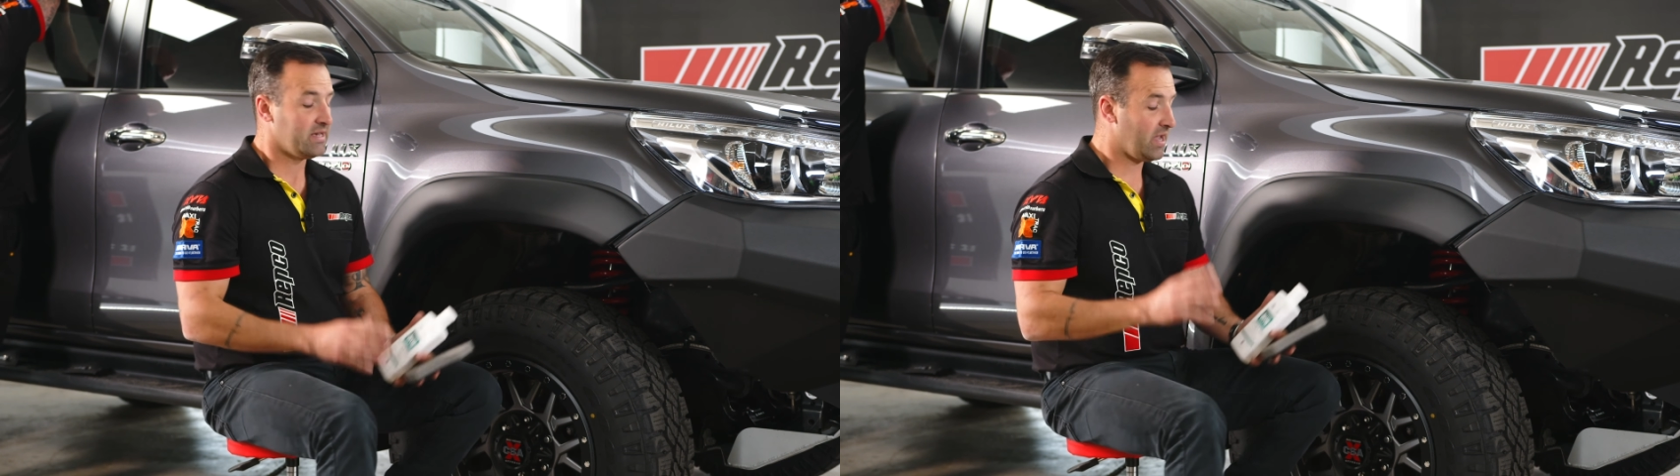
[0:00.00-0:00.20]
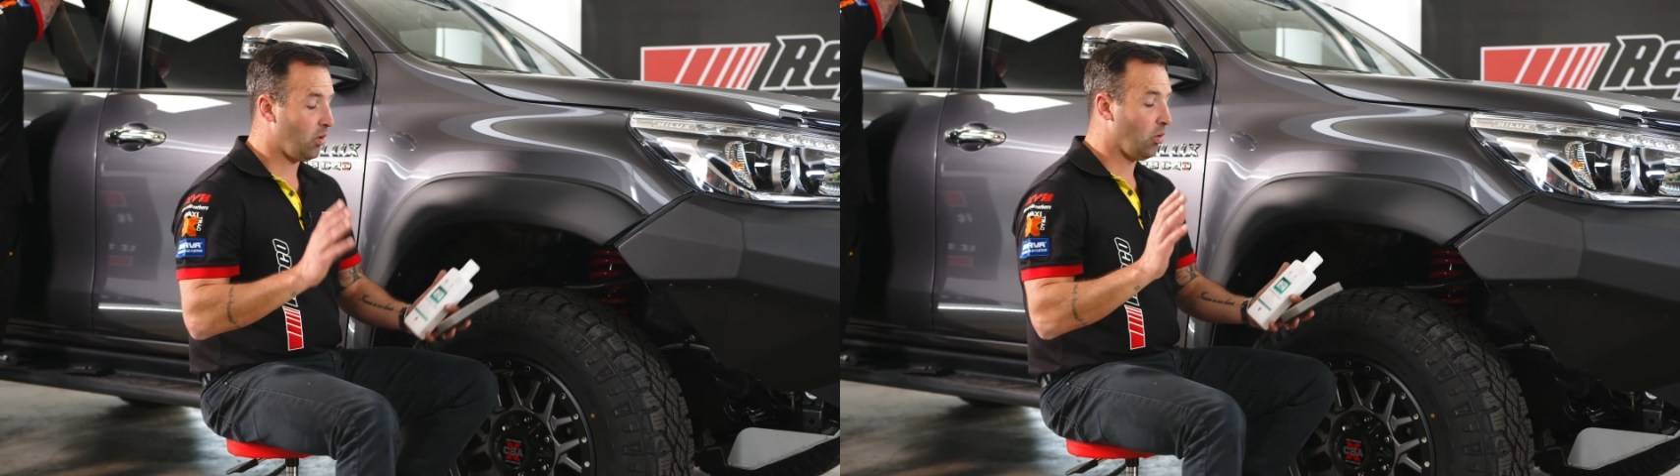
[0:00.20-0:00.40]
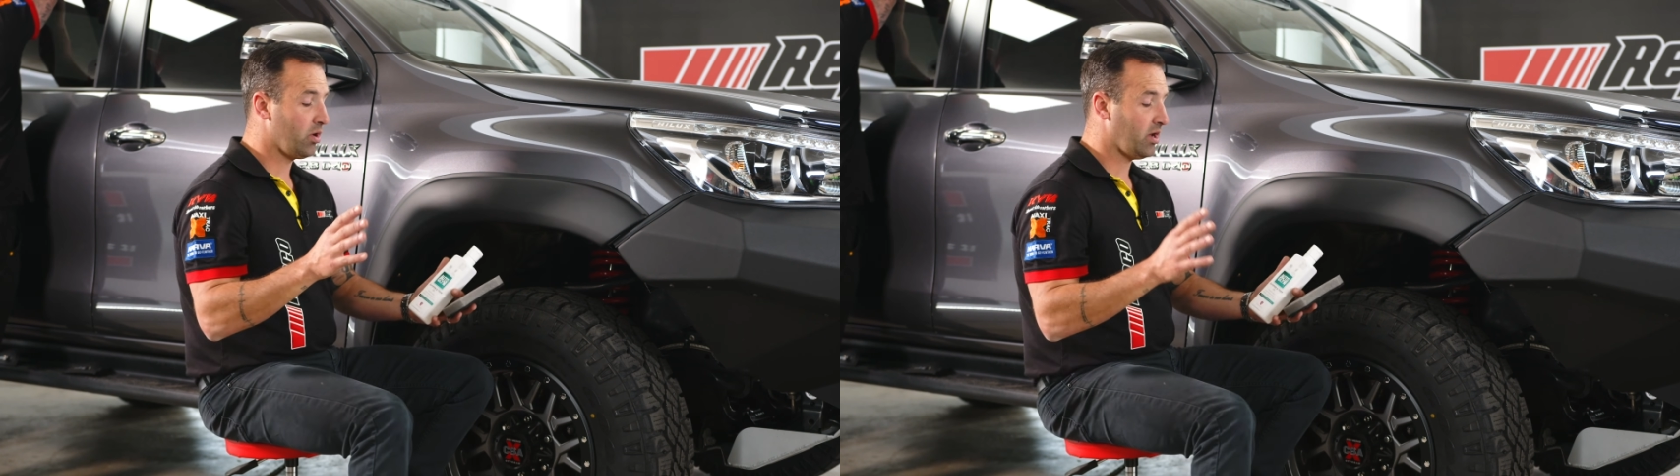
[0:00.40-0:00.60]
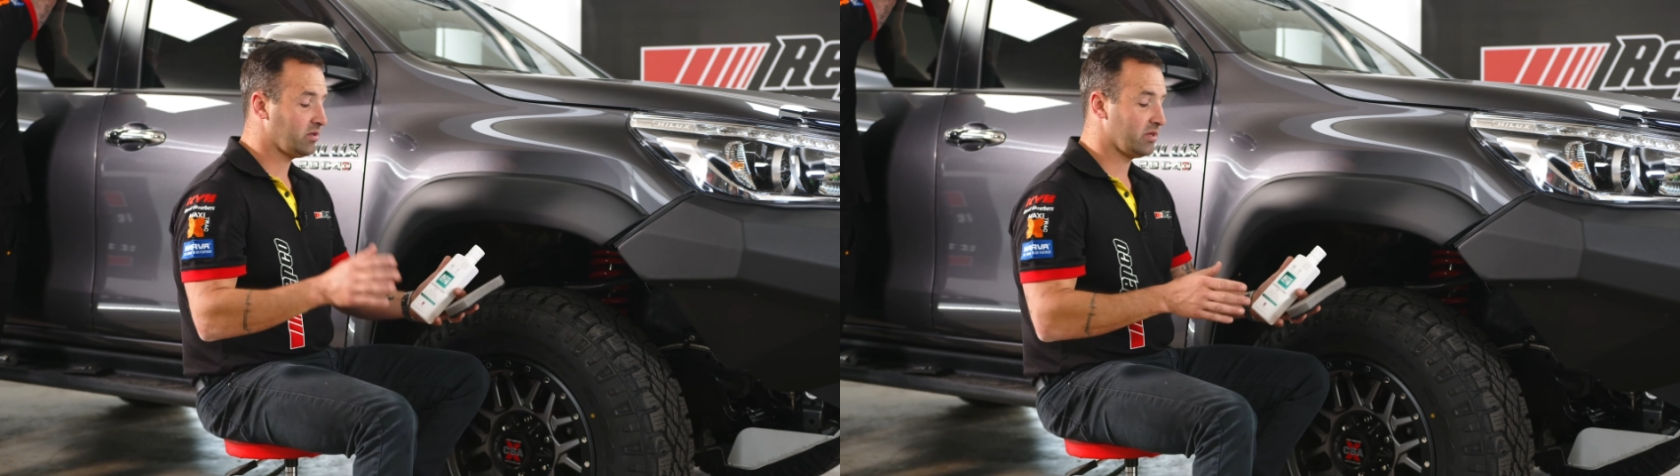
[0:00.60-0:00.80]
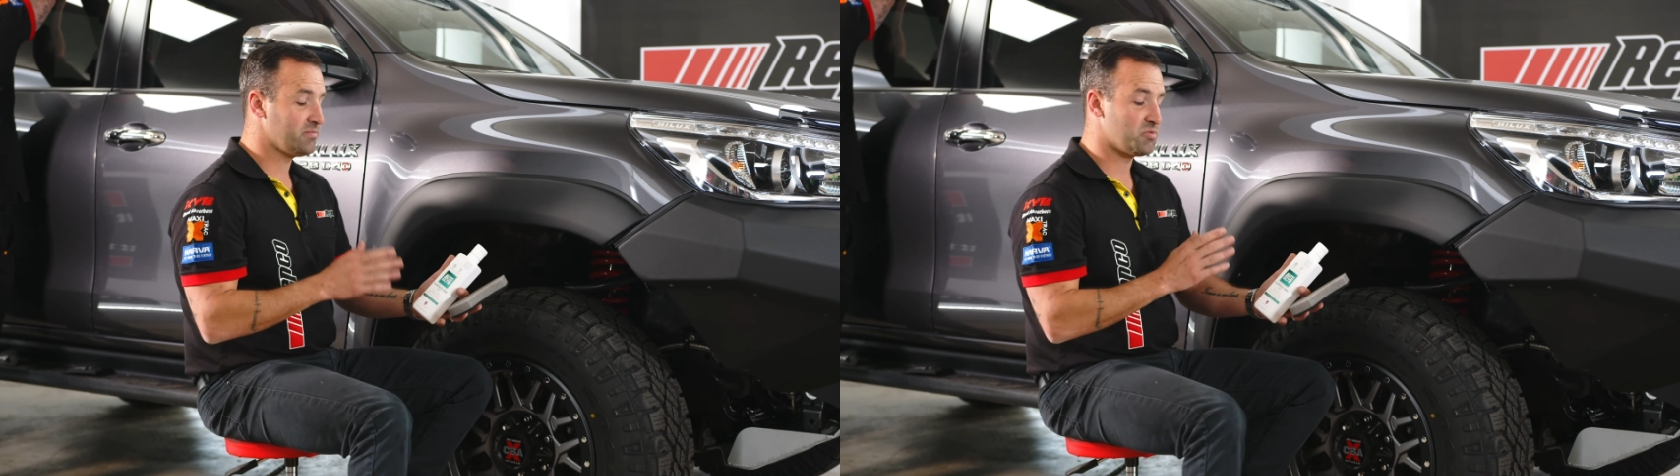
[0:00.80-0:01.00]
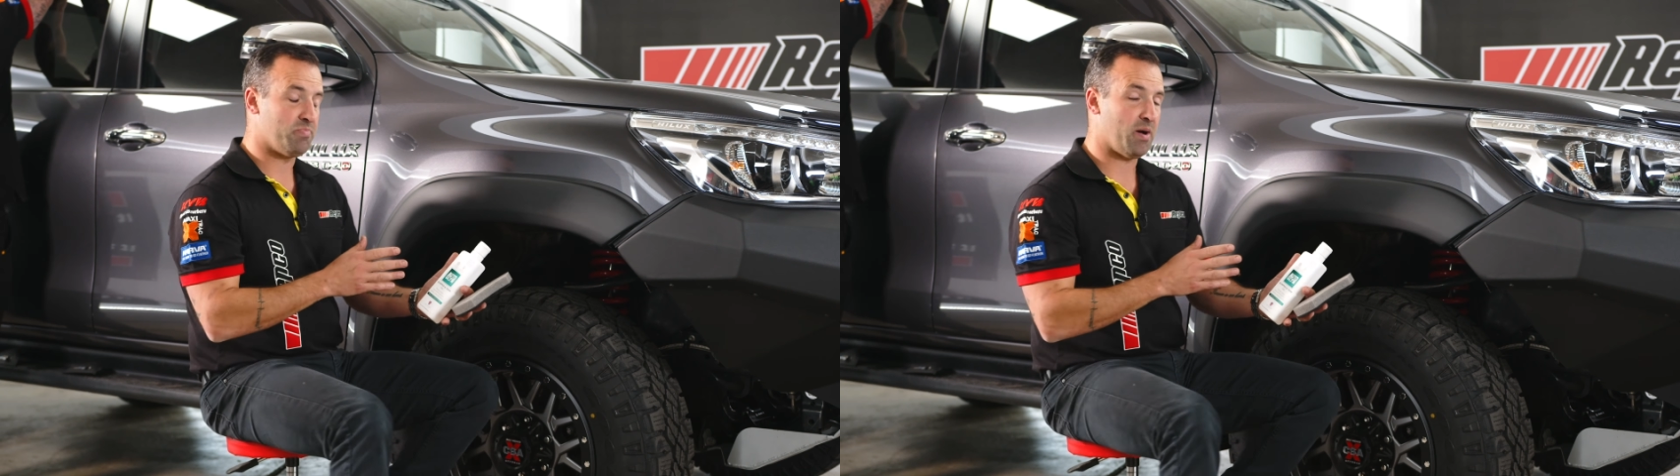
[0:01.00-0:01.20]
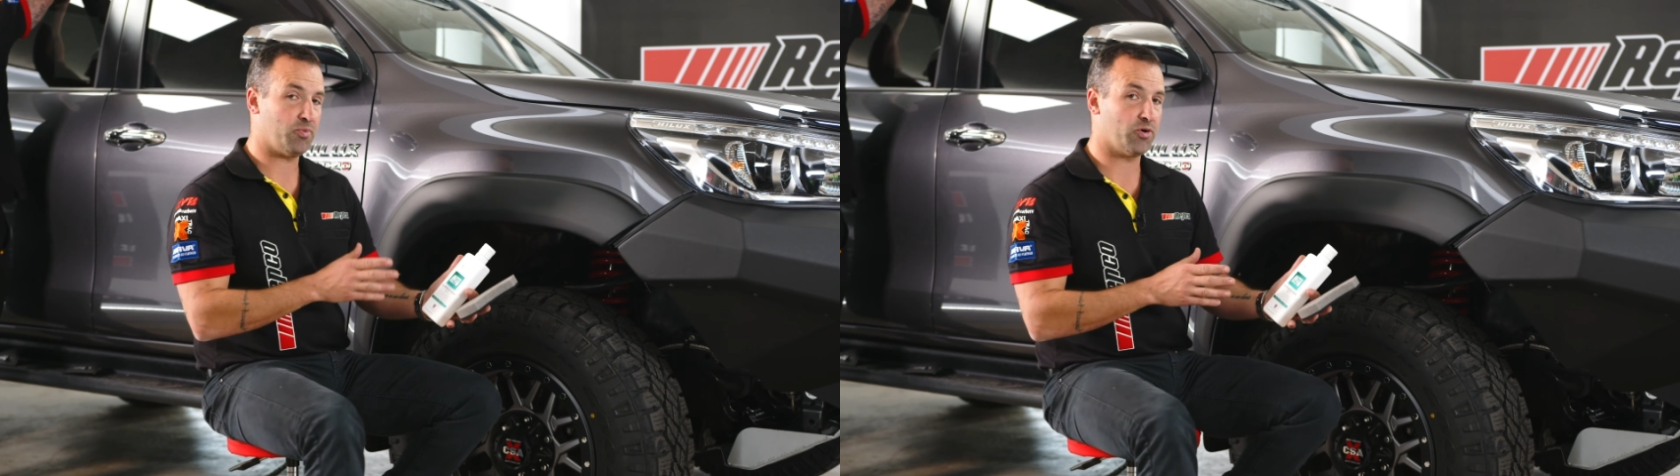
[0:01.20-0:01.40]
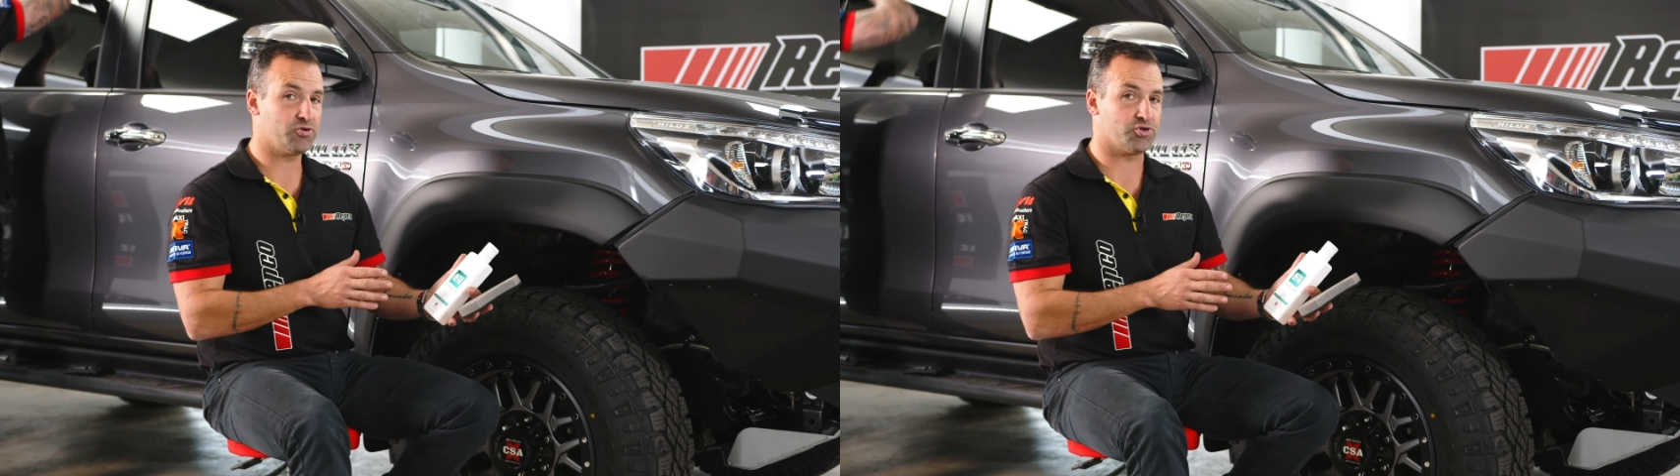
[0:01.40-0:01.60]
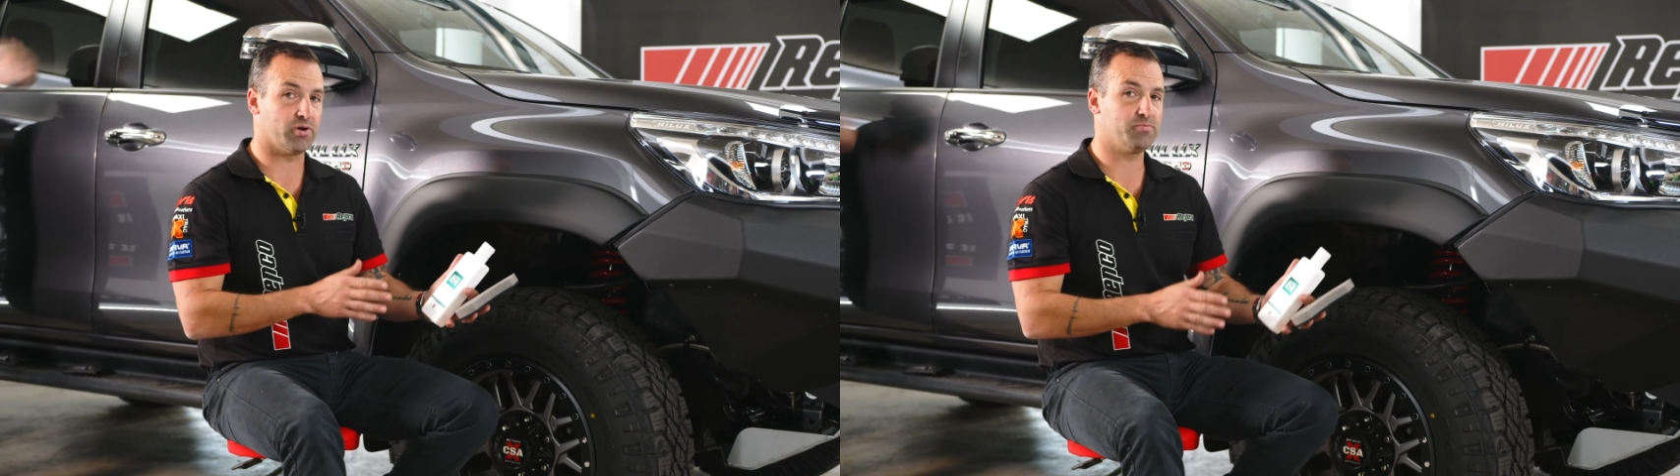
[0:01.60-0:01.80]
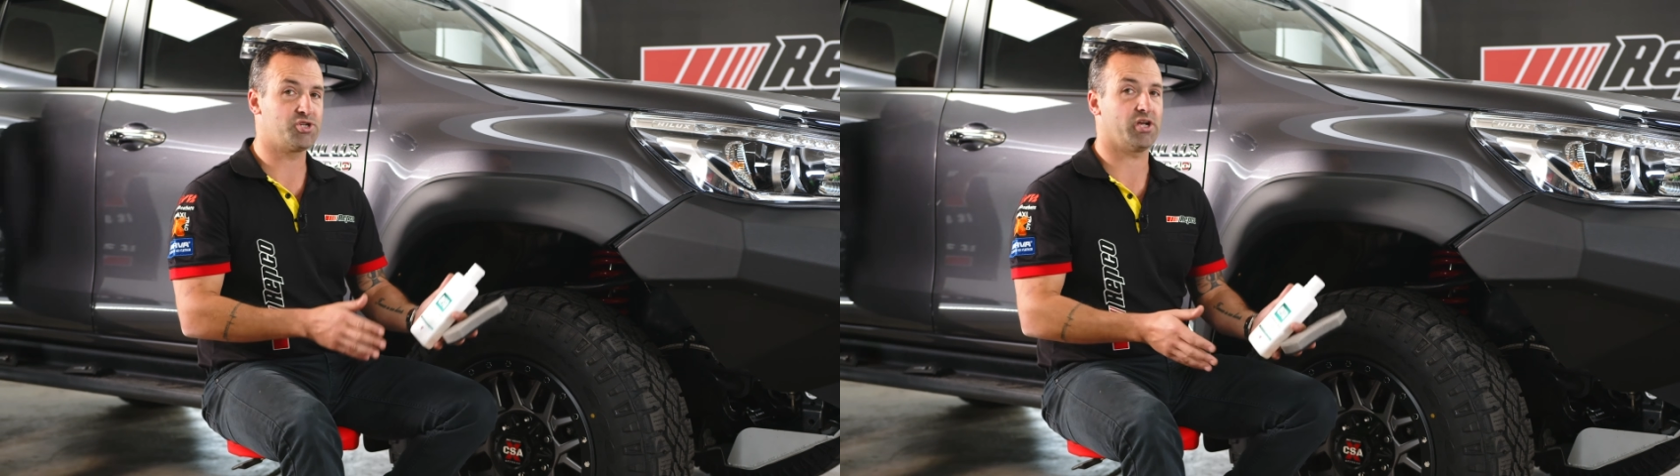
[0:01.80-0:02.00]
Now, Autoglym's bumper and
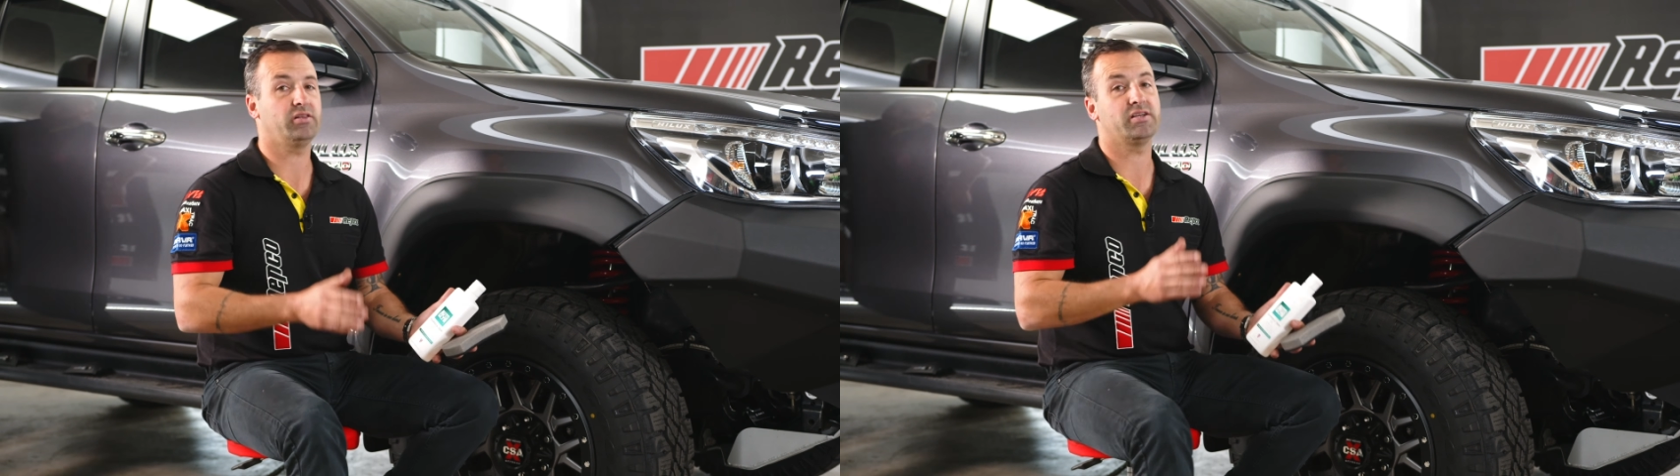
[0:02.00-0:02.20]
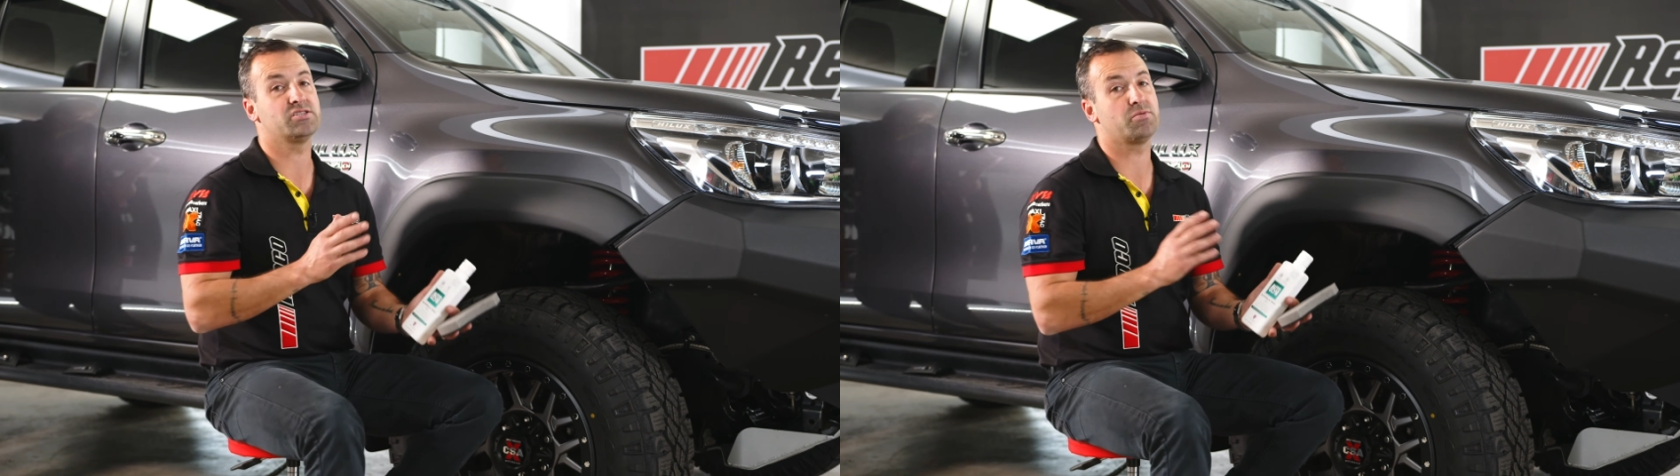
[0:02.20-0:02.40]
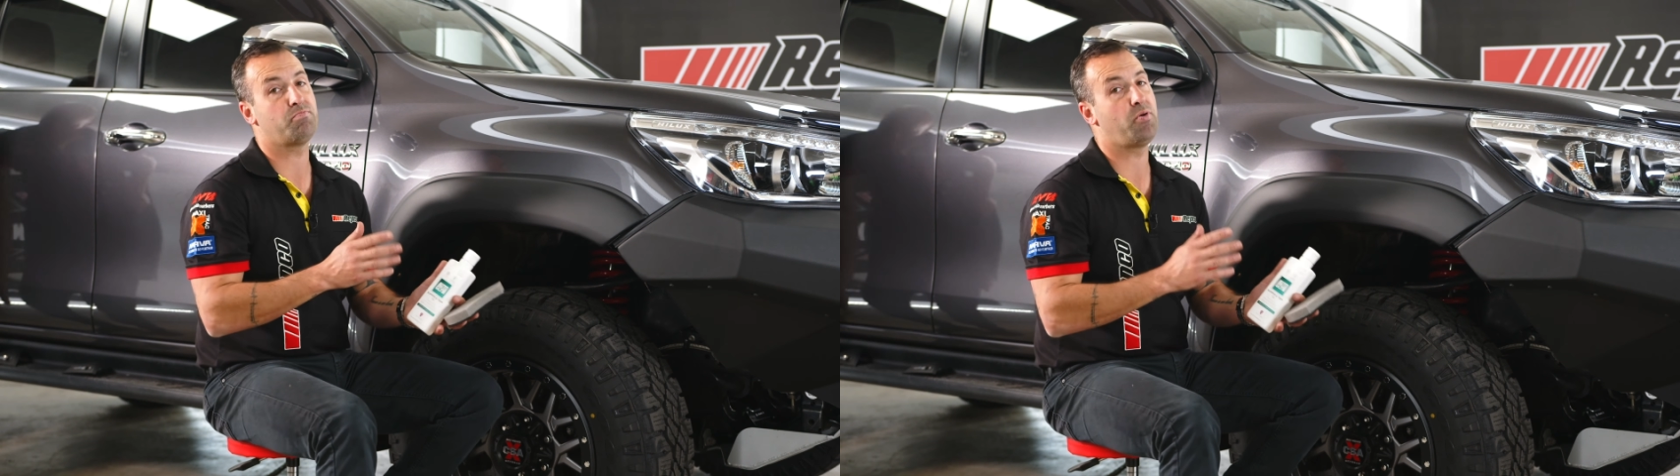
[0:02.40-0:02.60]
trim gel is the